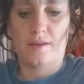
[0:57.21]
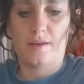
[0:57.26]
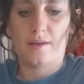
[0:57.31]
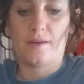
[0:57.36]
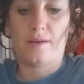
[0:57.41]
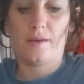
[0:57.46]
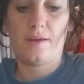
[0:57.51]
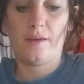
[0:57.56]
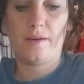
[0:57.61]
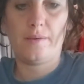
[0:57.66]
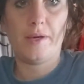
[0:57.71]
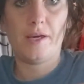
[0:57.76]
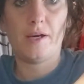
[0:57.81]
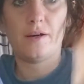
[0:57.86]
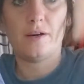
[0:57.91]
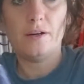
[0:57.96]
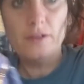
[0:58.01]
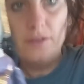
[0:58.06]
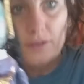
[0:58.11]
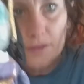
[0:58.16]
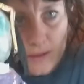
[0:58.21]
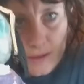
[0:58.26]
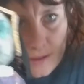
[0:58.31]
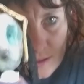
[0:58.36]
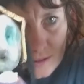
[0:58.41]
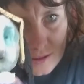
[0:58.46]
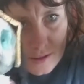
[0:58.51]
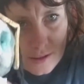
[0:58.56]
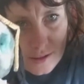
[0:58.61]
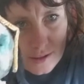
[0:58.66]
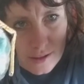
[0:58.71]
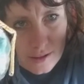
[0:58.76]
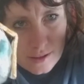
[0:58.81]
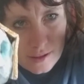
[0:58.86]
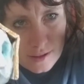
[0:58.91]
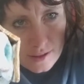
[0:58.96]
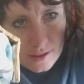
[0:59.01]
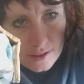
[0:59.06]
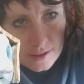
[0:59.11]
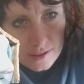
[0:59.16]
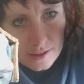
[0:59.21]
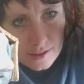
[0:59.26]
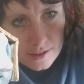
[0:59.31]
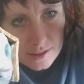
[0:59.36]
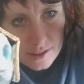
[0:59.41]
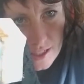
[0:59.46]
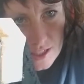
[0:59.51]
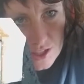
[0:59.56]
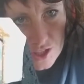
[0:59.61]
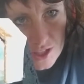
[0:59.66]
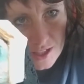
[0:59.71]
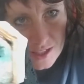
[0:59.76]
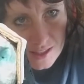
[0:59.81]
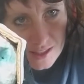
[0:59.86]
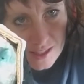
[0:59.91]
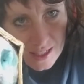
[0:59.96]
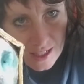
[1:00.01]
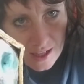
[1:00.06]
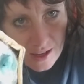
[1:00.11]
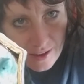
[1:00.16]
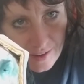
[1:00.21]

here we are. So as you can see,